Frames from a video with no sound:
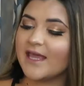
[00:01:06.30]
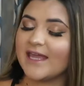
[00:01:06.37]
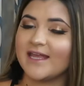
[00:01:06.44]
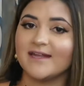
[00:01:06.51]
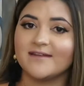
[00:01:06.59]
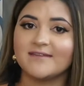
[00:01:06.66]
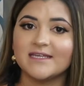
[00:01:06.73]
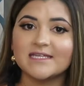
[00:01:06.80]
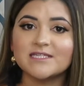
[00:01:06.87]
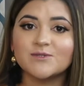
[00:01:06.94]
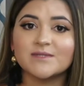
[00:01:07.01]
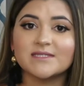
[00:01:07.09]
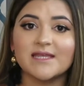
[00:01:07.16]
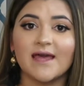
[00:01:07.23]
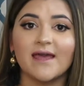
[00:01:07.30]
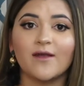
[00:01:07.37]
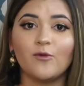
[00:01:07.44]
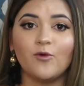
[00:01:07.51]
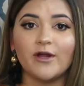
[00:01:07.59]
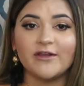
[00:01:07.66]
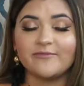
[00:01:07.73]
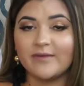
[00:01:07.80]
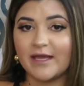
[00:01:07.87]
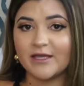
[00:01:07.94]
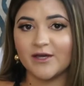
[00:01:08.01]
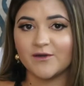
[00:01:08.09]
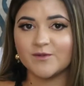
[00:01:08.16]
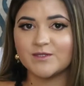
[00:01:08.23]
And this was like one of my
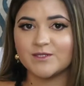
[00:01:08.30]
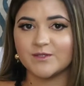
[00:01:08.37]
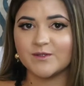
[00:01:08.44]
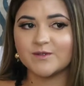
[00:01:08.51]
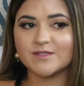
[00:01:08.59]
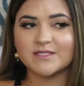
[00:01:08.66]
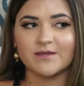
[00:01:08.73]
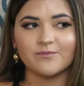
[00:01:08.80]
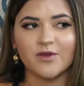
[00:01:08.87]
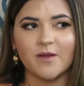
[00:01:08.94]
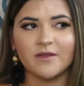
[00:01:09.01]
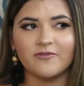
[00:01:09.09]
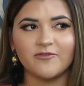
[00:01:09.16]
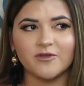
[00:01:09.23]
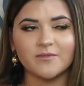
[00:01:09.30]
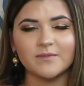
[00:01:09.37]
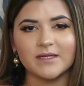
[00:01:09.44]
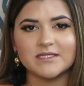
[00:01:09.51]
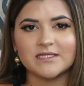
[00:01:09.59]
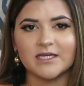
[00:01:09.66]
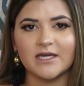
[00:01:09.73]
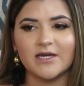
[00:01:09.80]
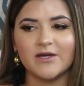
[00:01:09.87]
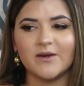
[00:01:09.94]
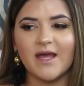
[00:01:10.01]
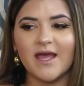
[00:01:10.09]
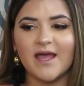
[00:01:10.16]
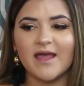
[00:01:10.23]
go-tos probably a few months
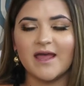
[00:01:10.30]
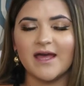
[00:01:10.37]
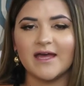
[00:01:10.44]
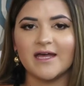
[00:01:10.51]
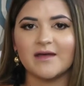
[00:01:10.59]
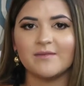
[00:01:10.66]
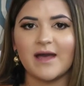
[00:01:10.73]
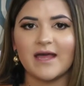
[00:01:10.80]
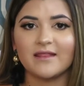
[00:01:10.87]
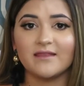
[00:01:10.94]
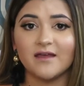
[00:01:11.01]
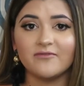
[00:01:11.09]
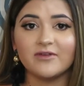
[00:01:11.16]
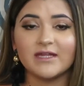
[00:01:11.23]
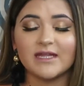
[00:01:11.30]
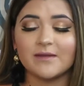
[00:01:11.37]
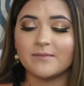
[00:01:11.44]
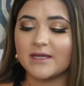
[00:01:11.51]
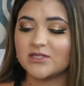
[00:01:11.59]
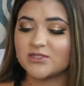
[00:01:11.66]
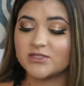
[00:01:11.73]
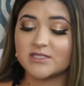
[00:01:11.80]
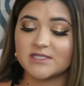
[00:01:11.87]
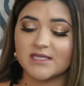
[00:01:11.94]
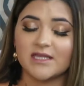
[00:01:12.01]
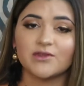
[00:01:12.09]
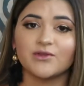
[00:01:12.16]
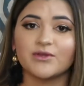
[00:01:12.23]
ago. I love it. It makes your
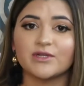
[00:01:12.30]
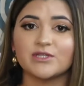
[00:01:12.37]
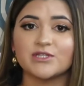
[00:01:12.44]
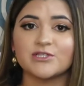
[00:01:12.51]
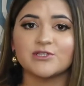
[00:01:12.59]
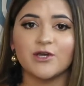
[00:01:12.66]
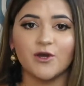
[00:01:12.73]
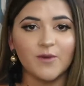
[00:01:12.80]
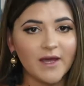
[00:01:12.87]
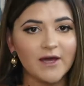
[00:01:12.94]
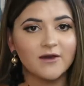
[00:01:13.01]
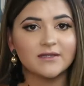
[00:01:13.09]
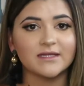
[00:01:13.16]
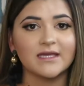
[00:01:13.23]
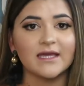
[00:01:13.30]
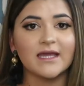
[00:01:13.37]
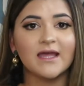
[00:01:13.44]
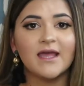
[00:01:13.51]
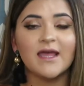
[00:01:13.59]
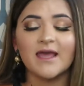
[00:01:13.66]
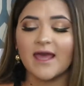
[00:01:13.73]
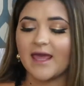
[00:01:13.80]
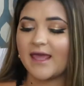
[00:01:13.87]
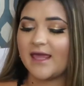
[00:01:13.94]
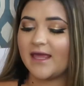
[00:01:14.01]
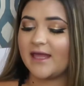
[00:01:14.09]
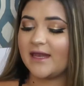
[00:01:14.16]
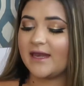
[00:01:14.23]
skin look so healthy,
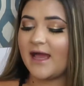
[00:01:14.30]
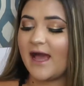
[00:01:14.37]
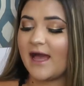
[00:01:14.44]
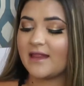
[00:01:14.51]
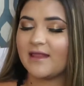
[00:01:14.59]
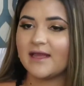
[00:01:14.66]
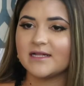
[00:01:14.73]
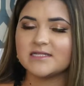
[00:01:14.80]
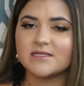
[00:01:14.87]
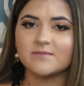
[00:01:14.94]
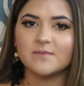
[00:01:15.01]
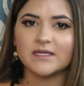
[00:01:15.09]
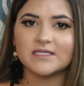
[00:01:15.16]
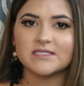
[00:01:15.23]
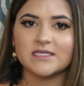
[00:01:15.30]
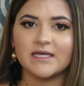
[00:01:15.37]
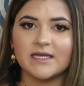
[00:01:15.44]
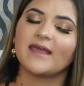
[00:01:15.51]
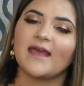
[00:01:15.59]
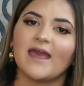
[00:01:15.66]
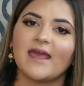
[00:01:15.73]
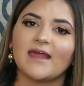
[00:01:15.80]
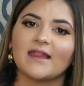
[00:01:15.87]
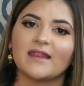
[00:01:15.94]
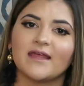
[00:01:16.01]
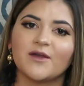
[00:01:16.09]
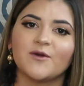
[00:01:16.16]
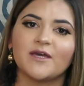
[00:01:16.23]
and I like to mix it like a
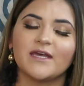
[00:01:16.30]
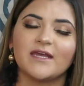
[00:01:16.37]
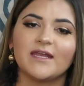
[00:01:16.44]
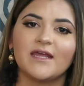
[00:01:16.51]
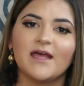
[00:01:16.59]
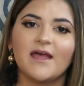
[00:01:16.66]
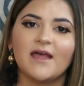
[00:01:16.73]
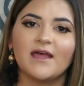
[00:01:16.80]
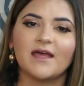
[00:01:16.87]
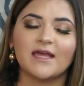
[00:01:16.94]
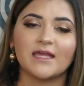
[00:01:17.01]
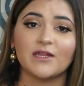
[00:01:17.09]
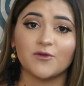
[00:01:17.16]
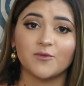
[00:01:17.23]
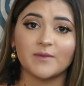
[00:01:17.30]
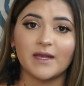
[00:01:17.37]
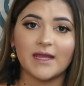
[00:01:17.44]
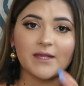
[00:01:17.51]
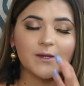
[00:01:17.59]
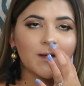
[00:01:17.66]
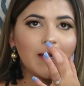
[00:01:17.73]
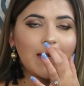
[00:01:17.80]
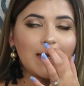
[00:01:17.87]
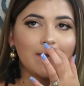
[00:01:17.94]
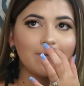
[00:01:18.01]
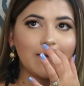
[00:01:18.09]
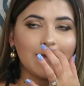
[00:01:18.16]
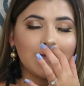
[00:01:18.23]
liquid illuminator, and
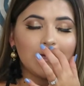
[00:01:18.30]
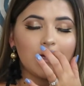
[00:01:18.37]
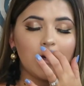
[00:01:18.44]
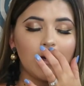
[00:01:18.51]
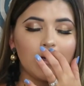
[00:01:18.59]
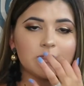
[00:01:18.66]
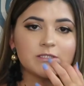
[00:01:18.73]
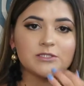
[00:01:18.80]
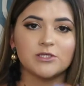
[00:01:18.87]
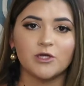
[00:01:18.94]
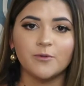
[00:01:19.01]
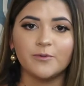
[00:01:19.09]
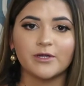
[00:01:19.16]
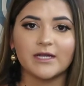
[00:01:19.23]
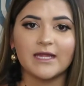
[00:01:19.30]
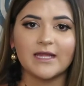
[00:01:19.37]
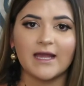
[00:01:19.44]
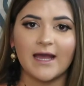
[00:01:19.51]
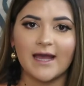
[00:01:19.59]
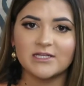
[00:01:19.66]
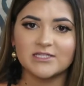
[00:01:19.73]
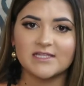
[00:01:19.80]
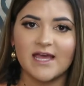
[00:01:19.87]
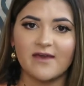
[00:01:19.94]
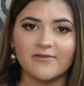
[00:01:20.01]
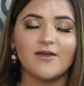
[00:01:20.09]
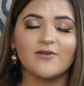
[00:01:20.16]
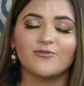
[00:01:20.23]
it made it so pretty. I just
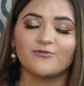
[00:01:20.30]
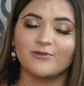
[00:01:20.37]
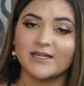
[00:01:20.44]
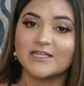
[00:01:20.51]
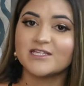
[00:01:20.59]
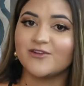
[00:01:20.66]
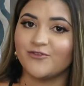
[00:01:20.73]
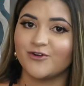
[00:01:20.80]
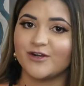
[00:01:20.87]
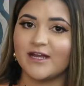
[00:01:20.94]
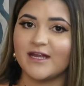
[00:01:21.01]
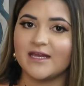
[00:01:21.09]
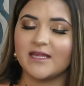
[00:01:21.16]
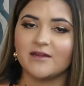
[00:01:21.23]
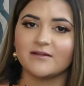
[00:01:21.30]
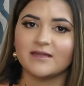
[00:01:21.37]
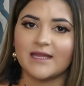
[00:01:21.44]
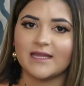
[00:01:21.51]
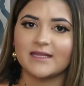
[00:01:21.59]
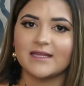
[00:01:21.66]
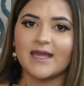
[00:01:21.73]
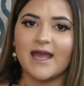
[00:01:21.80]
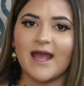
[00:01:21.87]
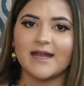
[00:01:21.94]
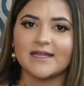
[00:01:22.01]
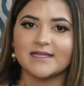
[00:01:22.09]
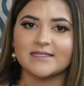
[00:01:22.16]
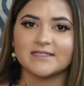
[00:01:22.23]
haven't reached for it here lately.
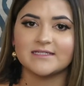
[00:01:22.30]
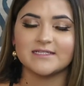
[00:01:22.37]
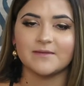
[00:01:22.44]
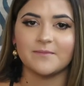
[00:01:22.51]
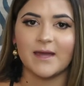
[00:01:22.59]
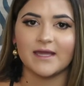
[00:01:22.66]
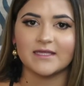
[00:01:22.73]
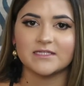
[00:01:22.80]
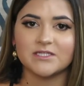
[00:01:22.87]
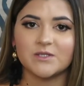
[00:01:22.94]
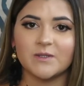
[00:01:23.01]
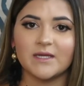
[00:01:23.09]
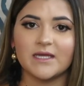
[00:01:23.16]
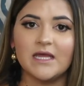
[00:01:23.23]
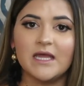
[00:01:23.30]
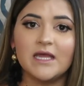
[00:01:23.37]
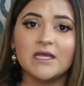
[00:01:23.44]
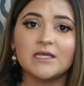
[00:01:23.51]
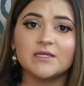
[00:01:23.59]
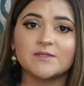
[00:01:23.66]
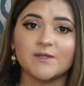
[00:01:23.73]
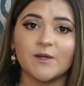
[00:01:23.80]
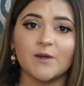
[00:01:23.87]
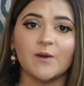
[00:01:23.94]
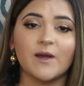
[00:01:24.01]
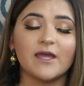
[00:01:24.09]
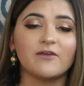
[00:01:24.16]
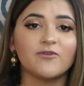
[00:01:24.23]
I need to dip back into it.
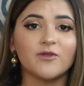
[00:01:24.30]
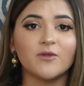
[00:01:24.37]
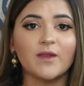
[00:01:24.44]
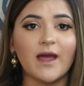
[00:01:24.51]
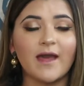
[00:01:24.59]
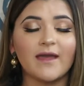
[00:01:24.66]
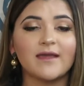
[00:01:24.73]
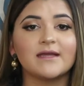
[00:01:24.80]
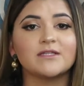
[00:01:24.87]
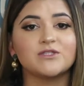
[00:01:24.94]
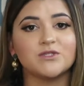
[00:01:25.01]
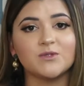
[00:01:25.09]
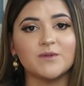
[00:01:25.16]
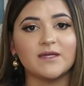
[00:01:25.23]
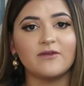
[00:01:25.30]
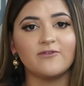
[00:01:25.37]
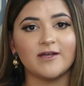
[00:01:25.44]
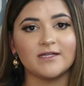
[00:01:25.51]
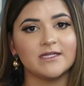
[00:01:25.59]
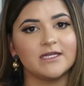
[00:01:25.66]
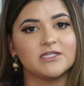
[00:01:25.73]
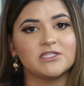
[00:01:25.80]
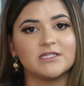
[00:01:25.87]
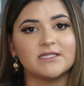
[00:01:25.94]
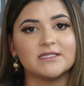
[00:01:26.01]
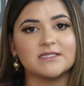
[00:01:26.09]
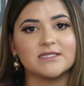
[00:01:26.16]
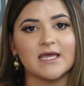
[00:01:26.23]
So if you like dewy
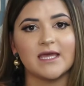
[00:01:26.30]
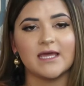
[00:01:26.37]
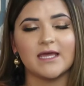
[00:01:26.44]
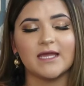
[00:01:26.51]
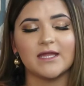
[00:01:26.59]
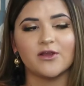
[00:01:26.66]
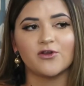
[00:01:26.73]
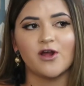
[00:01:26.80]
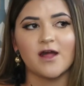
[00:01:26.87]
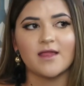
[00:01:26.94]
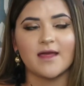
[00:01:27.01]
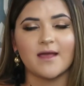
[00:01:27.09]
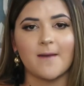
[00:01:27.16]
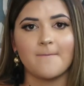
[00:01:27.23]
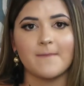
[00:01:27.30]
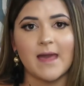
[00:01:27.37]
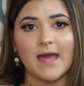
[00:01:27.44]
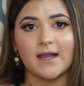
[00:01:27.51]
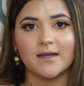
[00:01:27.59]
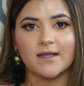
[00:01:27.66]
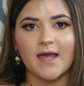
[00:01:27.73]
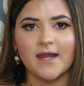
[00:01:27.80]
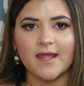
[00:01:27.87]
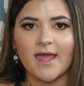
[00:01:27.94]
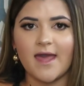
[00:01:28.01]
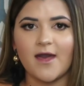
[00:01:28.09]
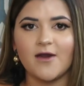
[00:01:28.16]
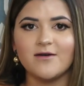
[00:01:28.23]
foundations and you're not like a matte kind
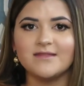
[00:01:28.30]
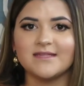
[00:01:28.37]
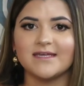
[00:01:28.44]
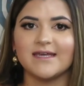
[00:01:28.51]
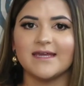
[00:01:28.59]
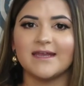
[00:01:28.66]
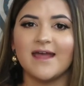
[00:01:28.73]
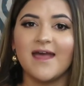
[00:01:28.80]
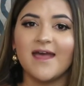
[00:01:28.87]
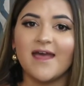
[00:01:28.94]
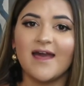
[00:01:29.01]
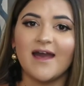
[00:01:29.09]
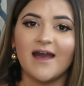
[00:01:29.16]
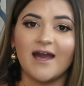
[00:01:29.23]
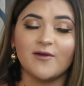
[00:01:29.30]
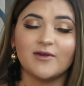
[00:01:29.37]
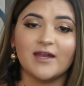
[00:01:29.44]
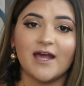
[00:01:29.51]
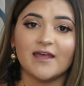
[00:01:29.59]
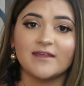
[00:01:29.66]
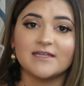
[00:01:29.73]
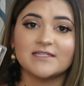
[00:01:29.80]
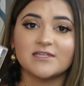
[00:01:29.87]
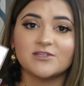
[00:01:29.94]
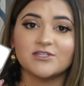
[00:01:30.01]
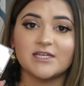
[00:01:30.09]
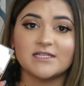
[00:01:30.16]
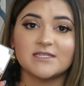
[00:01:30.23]
of gal, then I would highly
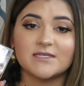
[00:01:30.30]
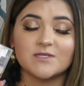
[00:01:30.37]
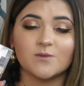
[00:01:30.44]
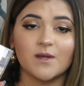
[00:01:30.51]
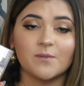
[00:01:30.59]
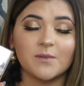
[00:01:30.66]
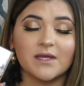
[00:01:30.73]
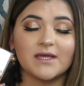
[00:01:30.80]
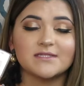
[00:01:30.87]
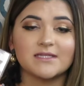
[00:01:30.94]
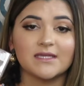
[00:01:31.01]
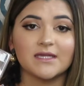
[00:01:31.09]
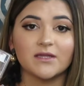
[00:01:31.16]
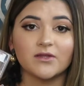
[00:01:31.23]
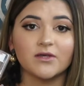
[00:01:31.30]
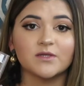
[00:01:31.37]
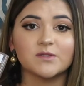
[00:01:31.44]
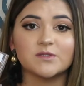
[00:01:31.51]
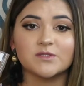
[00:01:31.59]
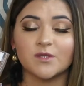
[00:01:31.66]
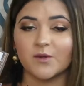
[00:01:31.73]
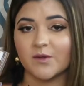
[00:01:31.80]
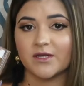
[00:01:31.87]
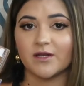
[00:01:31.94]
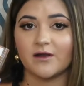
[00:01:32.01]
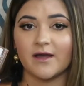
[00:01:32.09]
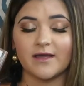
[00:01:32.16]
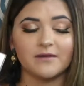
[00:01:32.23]
suggest this one because it looks so
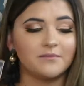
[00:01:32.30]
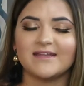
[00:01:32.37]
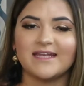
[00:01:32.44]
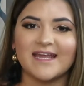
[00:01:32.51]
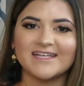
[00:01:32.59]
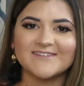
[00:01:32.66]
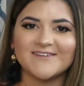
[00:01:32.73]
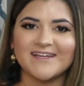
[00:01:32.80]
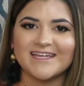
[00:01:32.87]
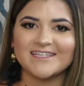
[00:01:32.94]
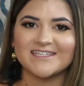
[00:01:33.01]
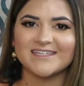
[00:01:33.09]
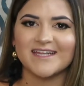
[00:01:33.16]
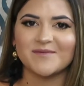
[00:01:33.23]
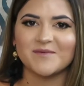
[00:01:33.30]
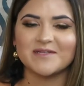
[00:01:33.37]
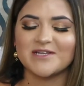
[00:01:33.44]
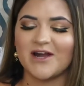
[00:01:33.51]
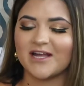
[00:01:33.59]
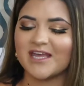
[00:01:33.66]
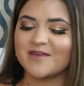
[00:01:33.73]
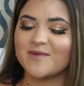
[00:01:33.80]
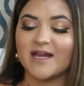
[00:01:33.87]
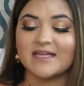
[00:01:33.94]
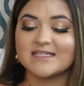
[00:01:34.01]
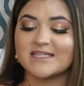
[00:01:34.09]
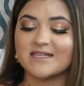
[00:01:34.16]
good on. The next foundation that I'm going to be talking about